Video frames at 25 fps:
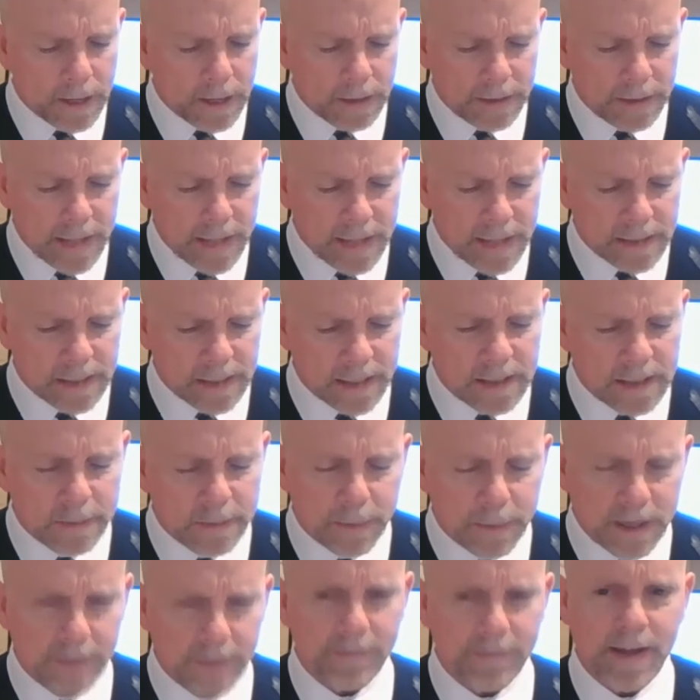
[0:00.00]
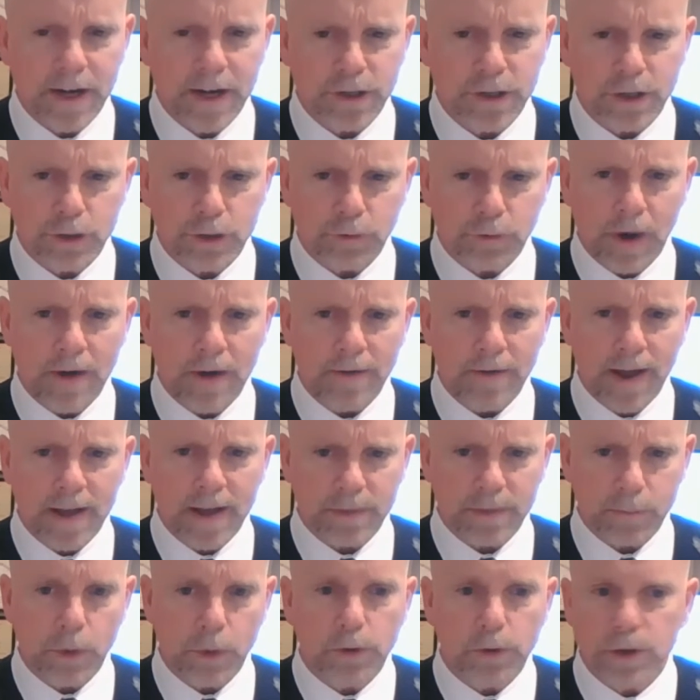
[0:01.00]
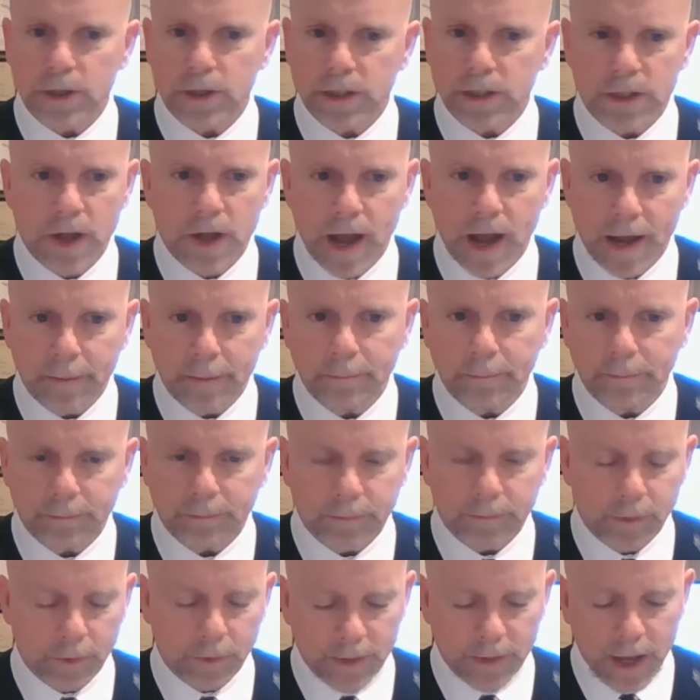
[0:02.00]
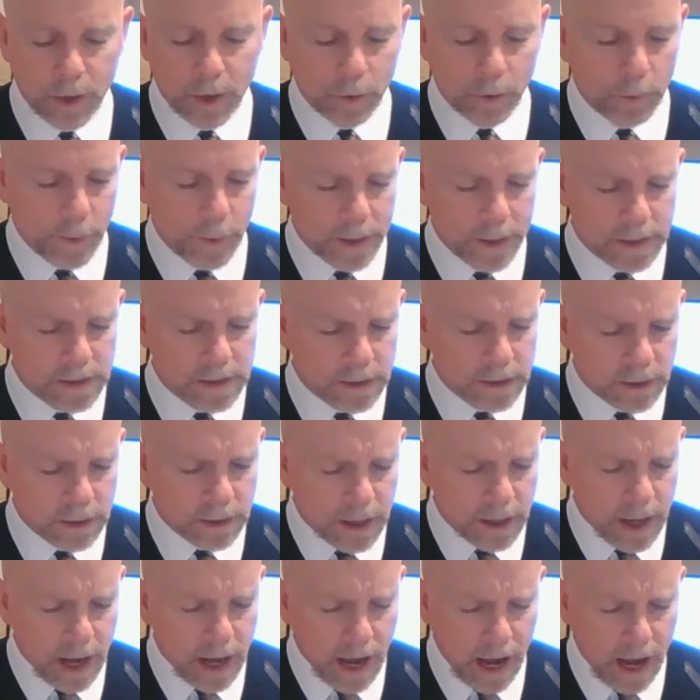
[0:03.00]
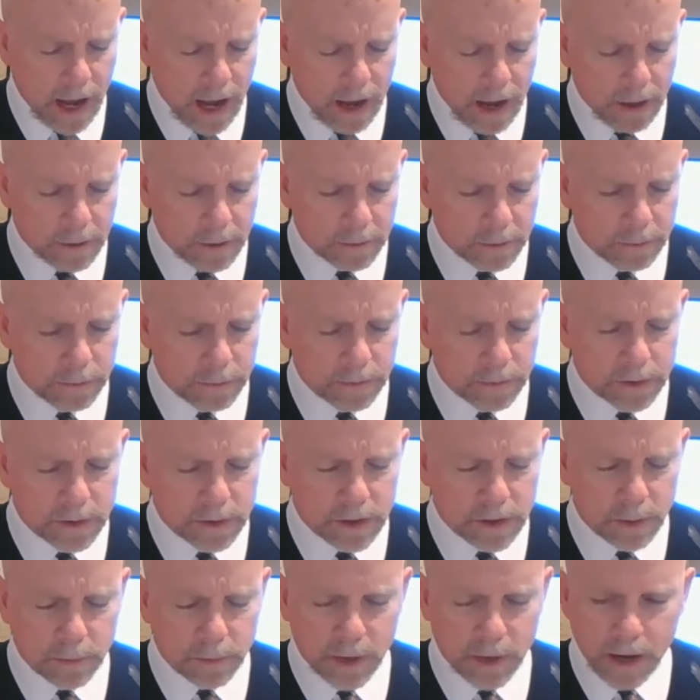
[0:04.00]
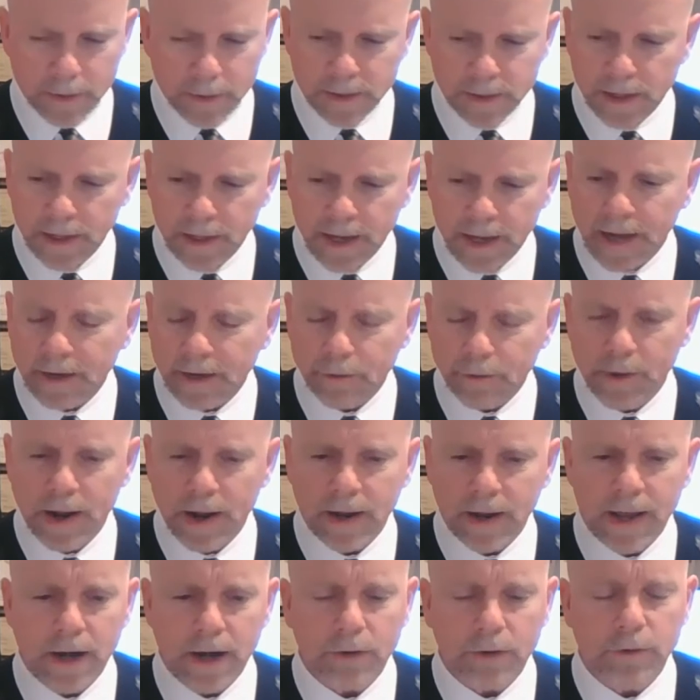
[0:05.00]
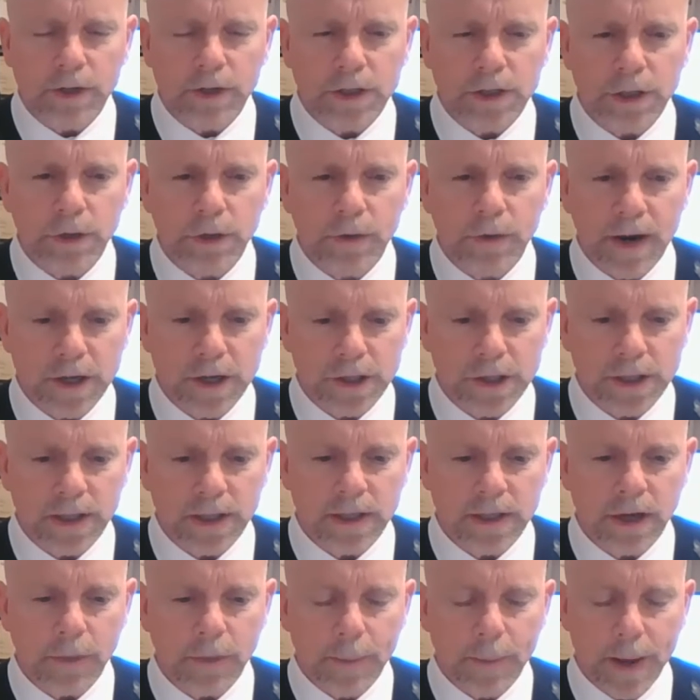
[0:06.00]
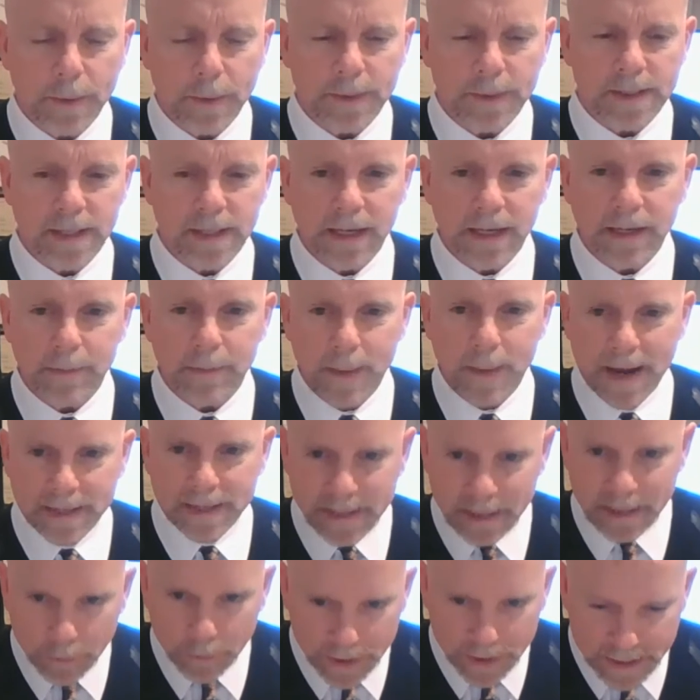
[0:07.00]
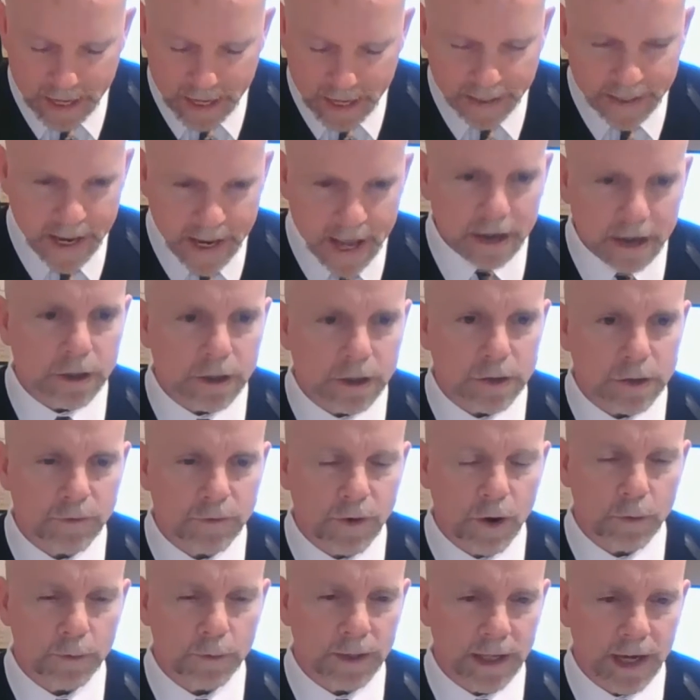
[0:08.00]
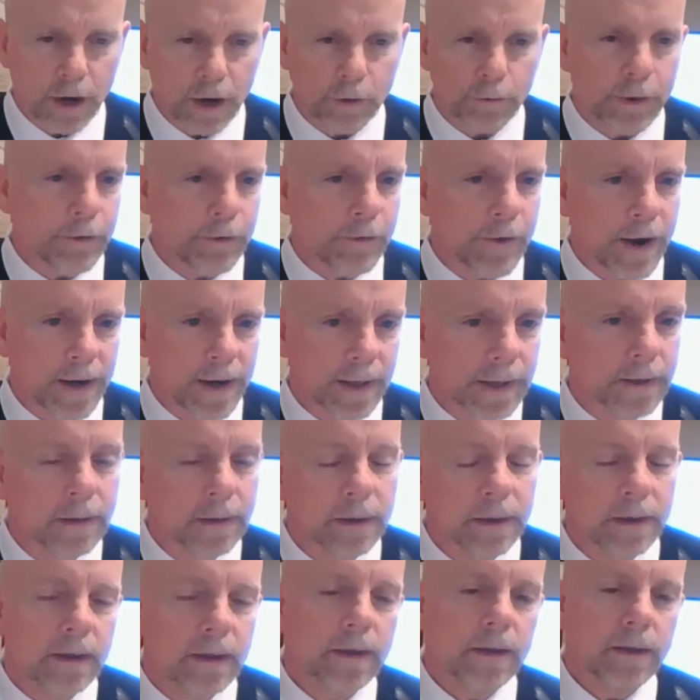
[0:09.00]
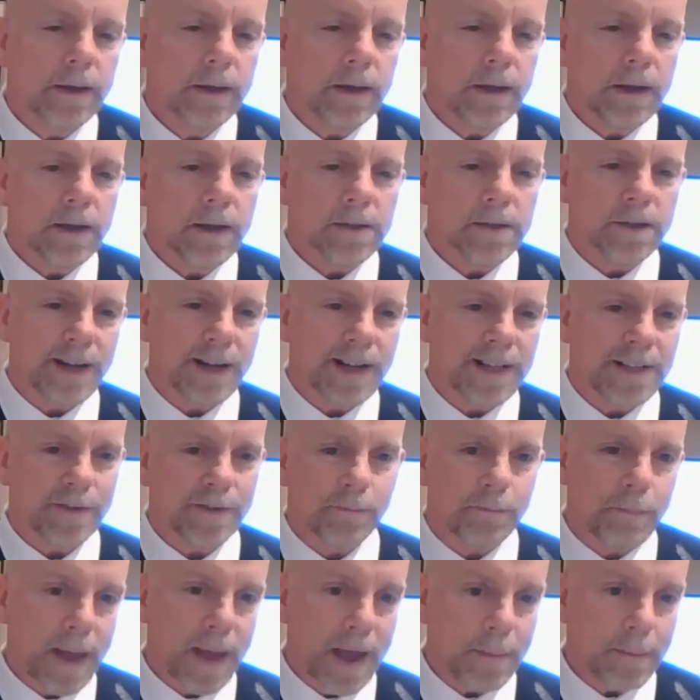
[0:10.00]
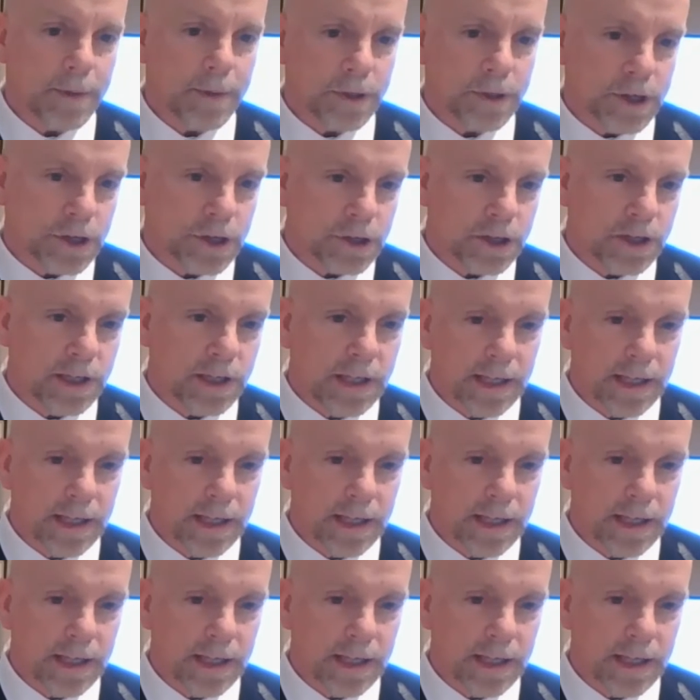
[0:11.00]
That's a big advantage the driver has most of the time, not always. Sometimes I had a recent crash in, young man was sitting in the back seat with his head down on his phone, they got rear-ended. So that's a bad position.